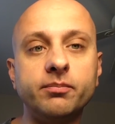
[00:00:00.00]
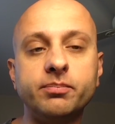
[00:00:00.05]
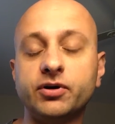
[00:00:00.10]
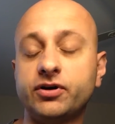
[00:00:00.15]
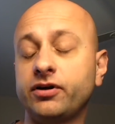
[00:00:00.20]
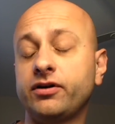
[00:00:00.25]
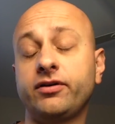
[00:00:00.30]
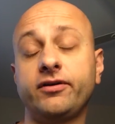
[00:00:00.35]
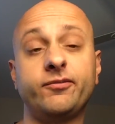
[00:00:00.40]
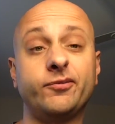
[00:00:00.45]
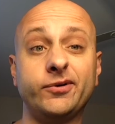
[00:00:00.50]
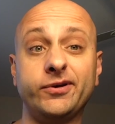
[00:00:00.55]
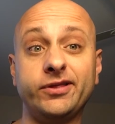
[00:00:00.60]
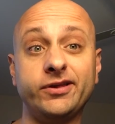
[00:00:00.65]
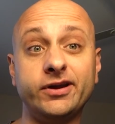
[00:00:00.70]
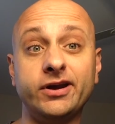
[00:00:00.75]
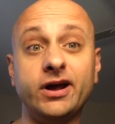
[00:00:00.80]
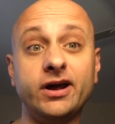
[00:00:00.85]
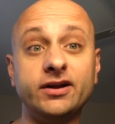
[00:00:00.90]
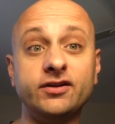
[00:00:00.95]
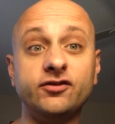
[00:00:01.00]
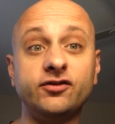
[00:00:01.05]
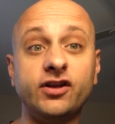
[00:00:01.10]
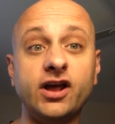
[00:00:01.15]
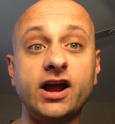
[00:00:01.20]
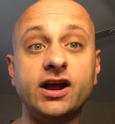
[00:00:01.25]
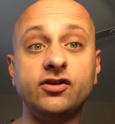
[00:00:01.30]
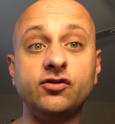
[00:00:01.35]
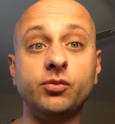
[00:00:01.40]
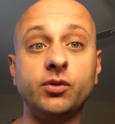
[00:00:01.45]
particularly if we're in the United
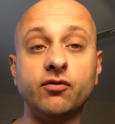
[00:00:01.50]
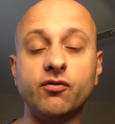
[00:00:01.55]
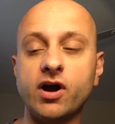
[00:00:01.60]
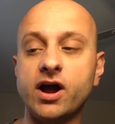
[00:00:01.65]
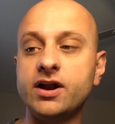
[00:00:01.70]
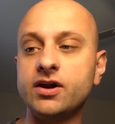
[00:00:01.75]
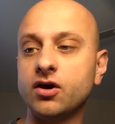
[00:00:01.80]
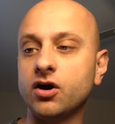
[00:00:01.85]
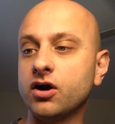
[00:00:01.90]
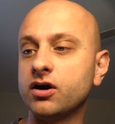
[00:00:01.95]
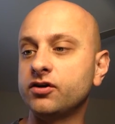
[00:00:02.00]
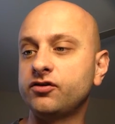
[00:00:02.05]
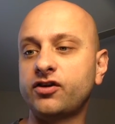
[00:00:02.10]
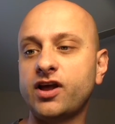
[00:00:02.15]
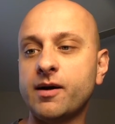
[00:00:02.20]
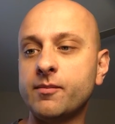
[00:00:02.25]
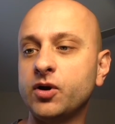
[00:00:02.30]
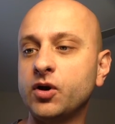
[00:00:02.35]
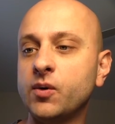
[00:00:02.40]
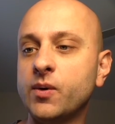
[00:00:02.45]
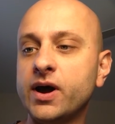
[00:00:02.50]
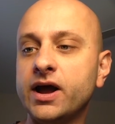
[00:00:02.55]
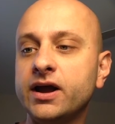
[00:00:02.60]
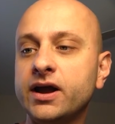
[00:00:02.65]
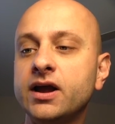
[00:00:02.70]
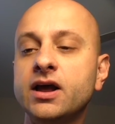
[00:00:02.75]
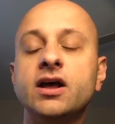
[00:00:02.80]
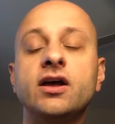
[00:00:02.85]
States, we read Ernest Hemingway,